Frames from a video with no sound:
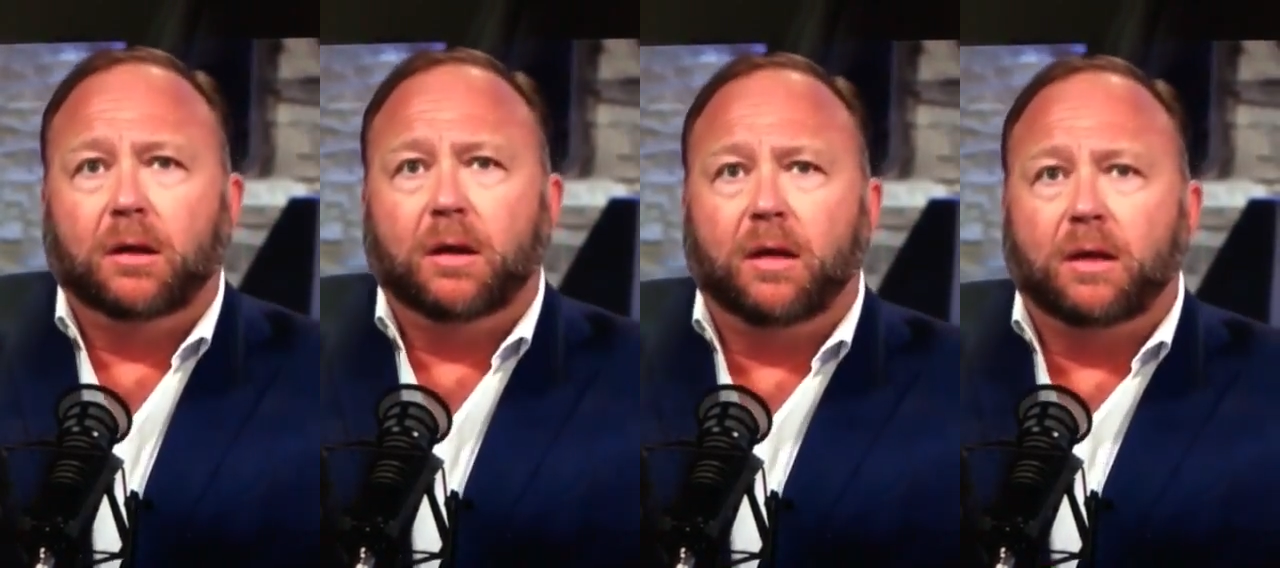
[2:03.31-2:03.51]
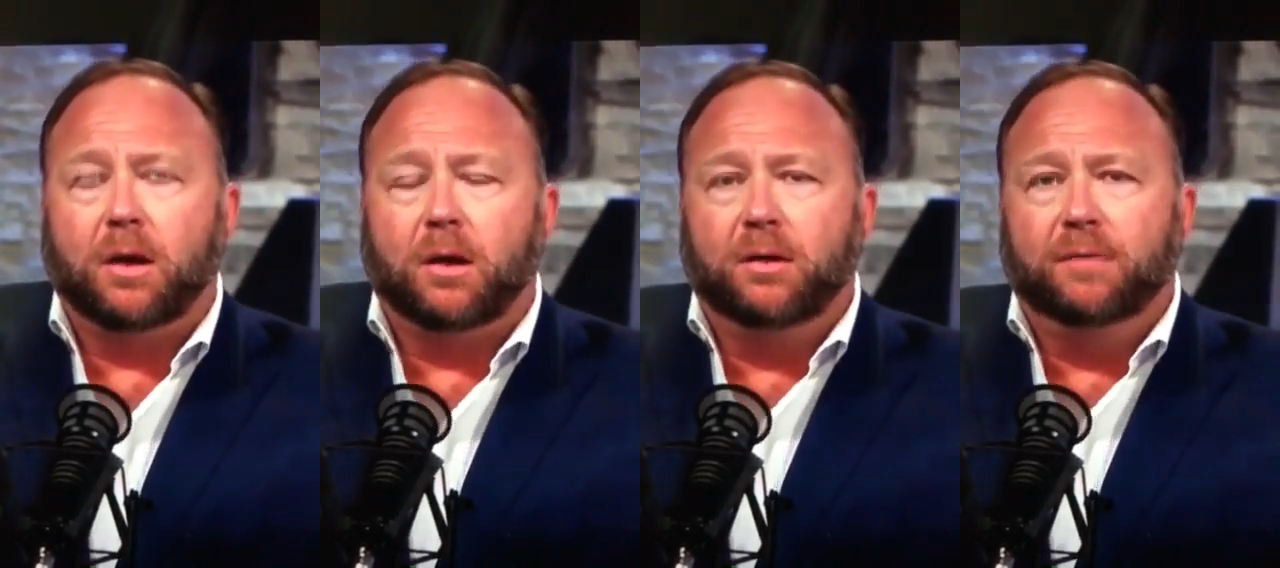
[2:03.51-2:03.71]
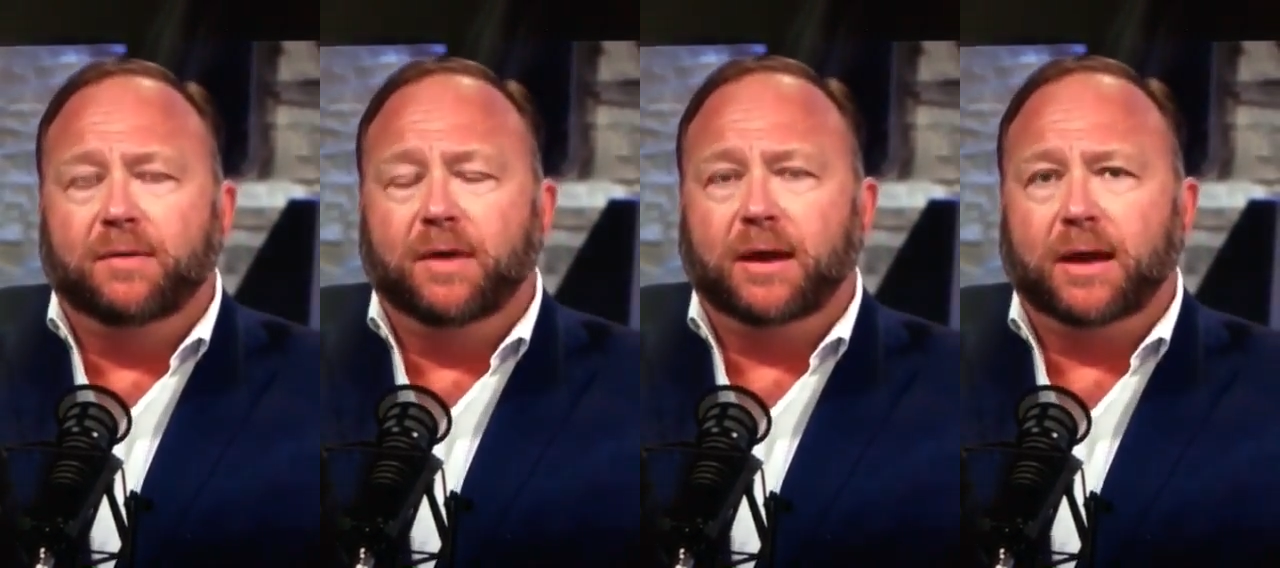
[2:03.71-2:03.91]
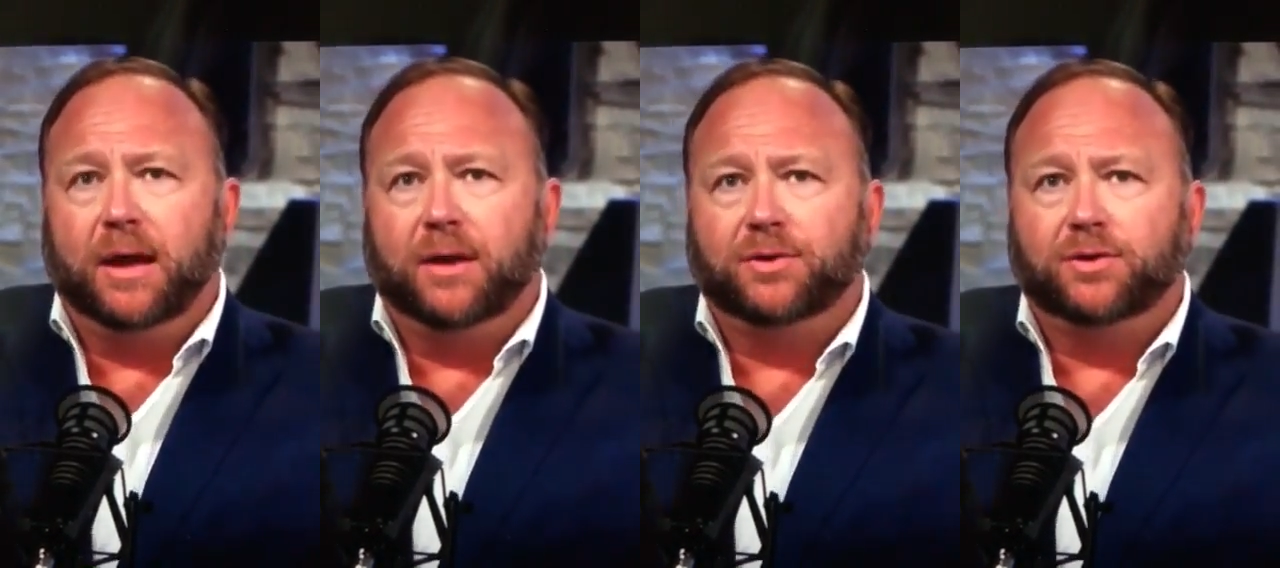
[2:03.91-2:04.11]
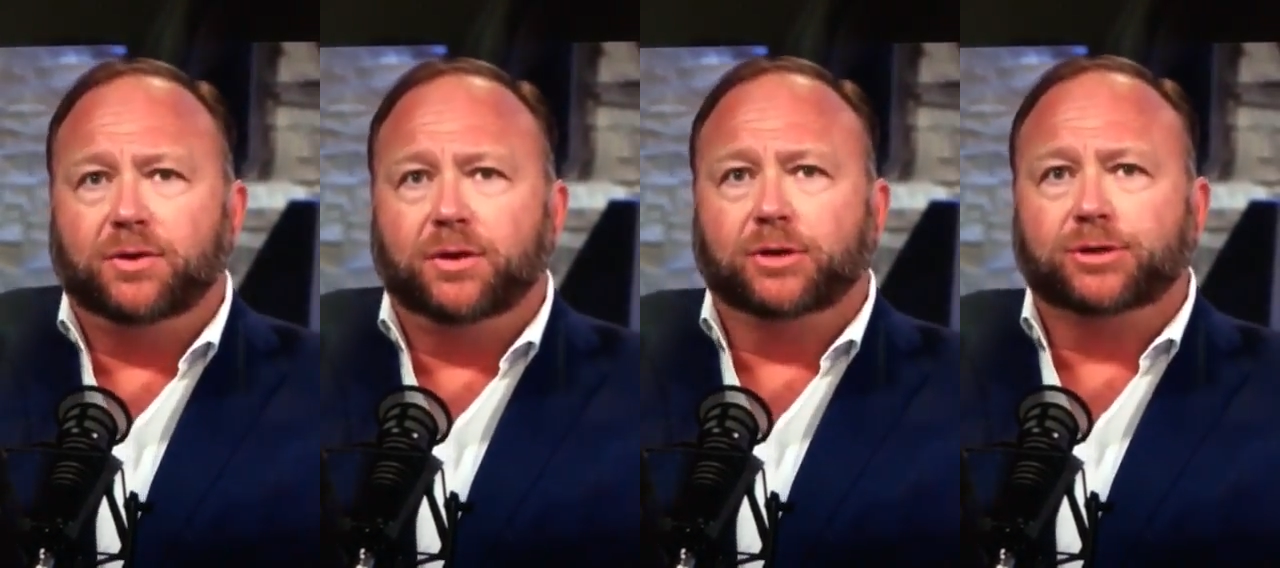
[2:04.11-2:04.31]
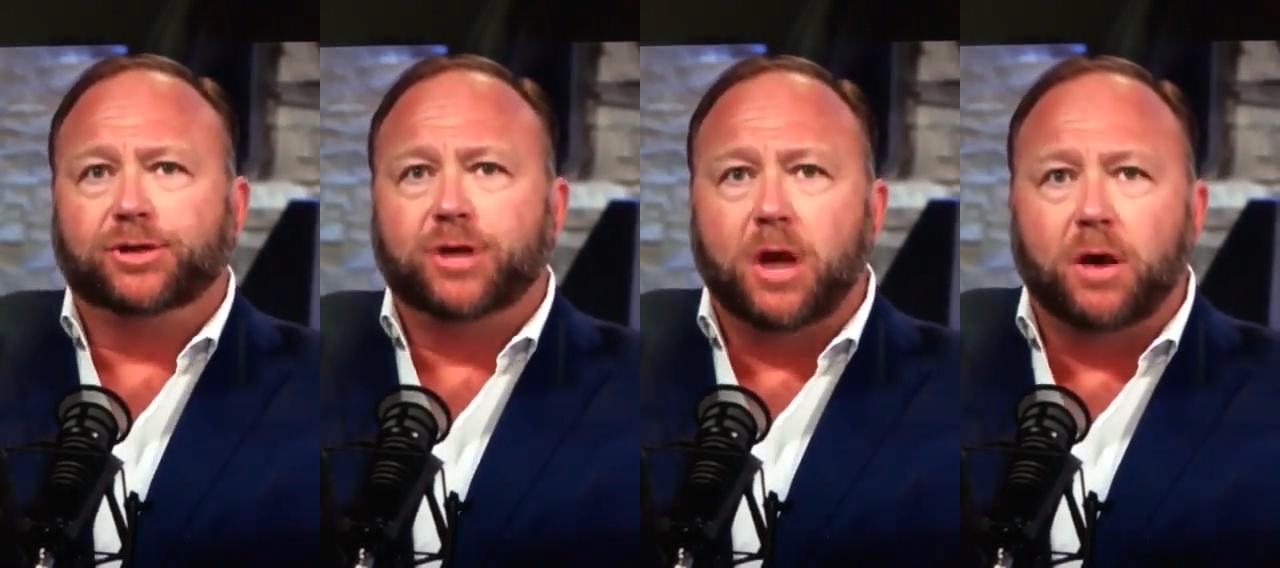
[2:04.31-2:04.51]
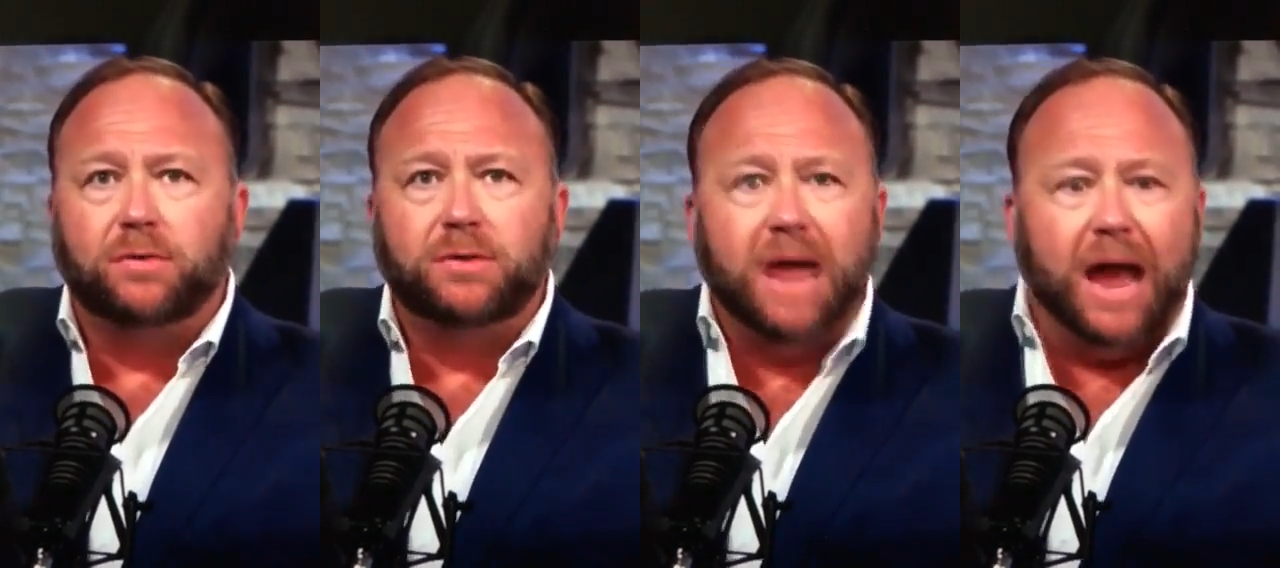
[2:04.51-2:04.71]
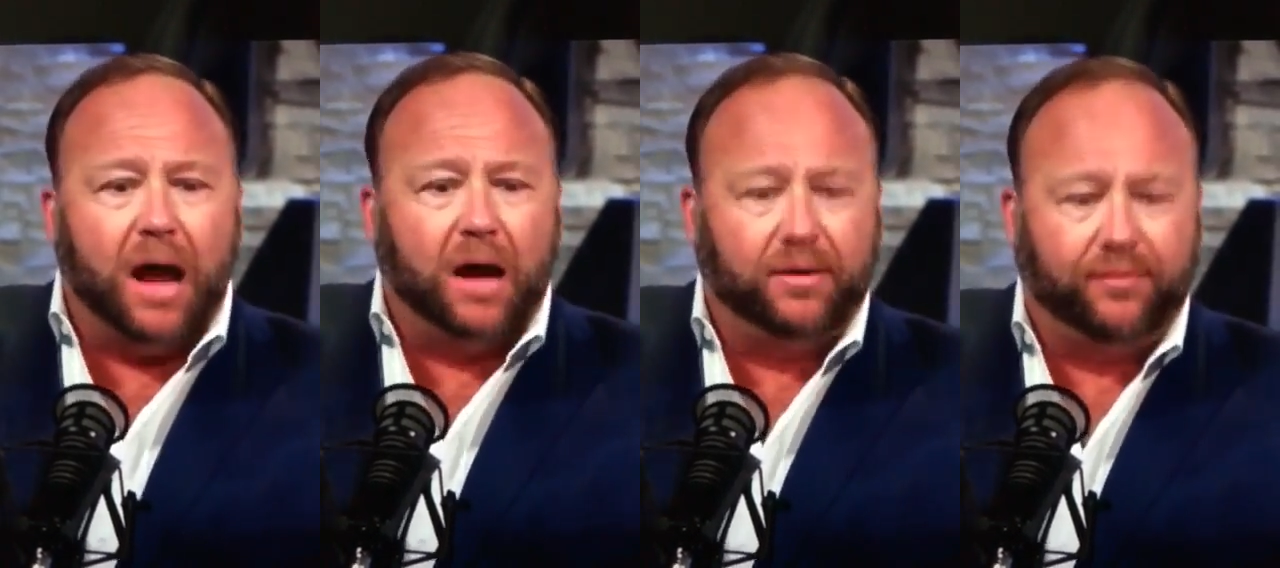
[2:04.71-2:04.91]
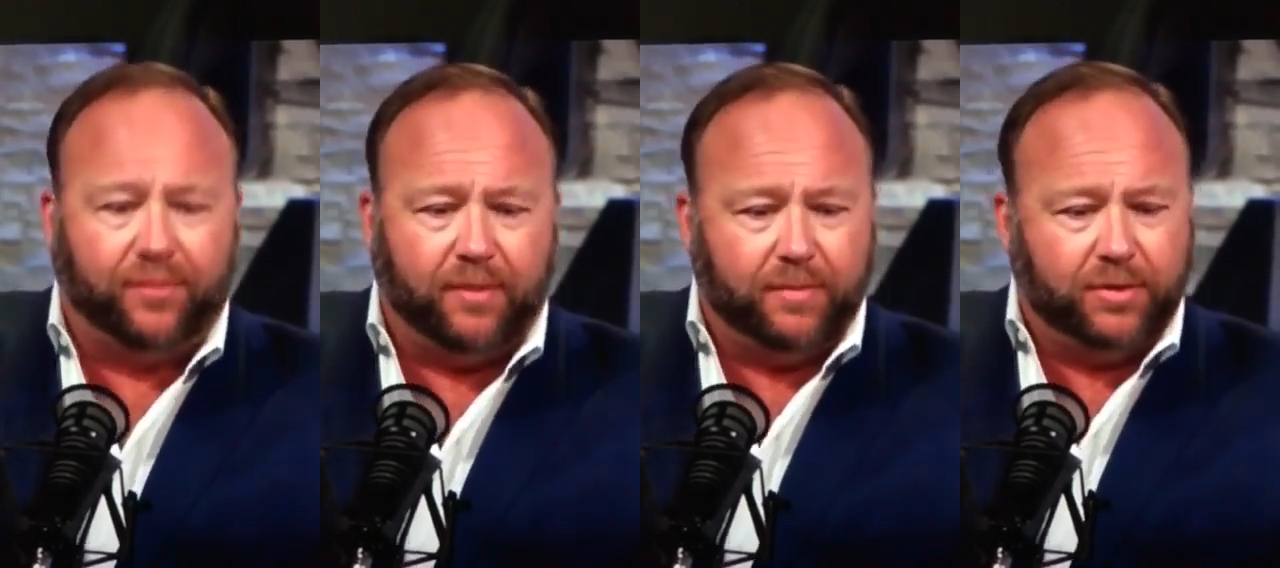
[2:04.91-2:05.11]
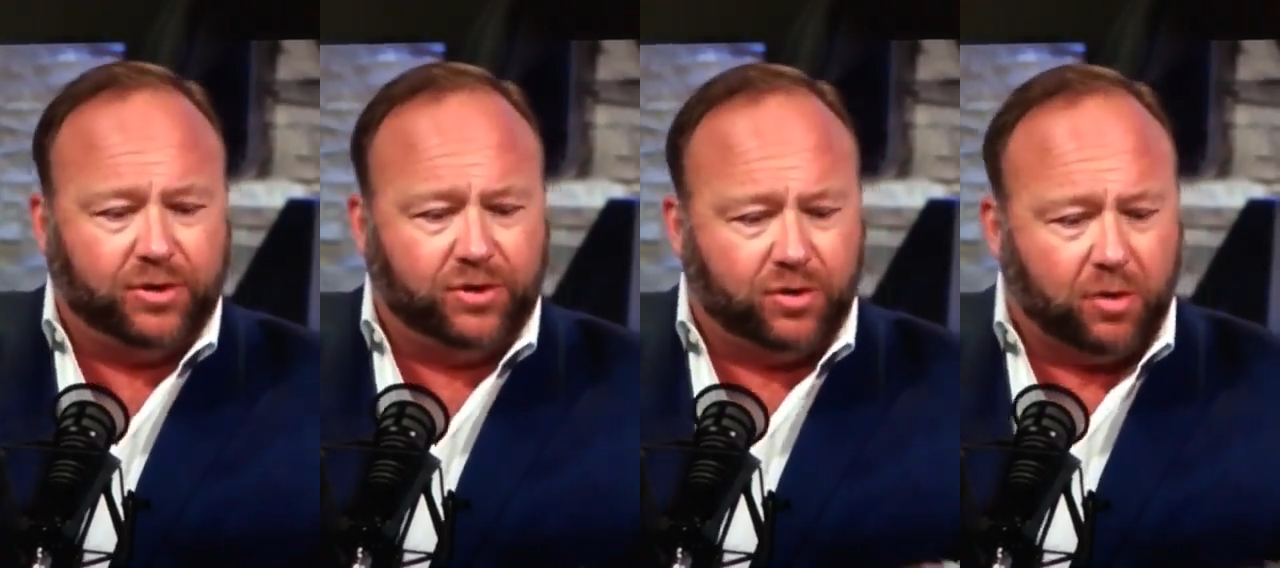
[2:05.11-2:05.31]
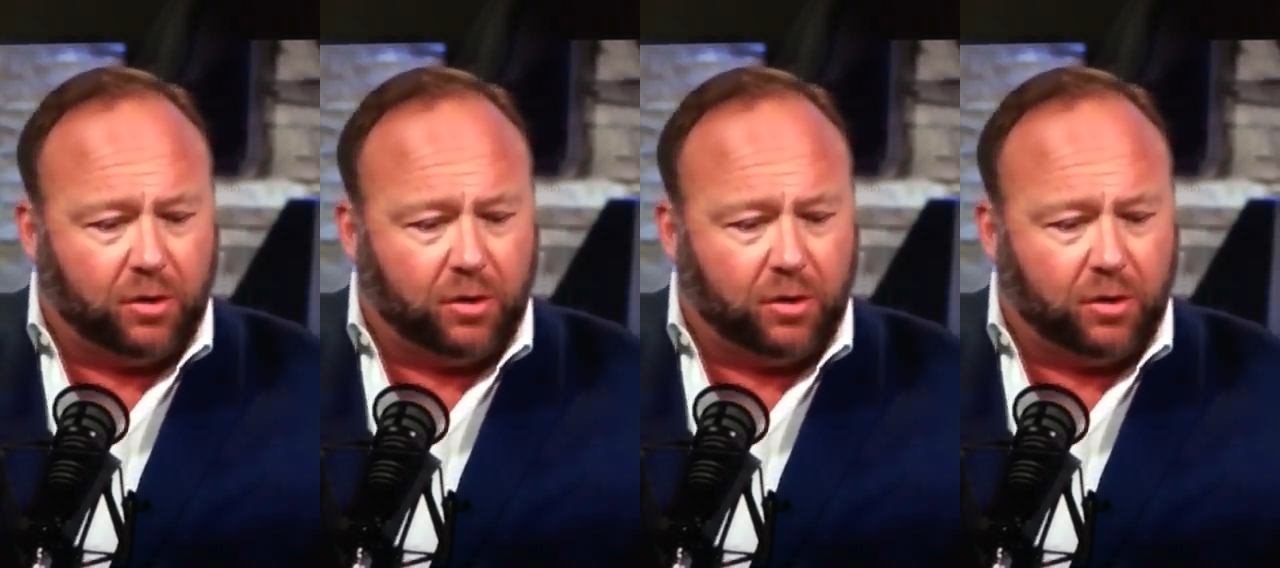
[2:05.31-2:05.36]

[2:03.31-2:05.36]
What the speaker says: and I'll go to the videos. There's no doubt from the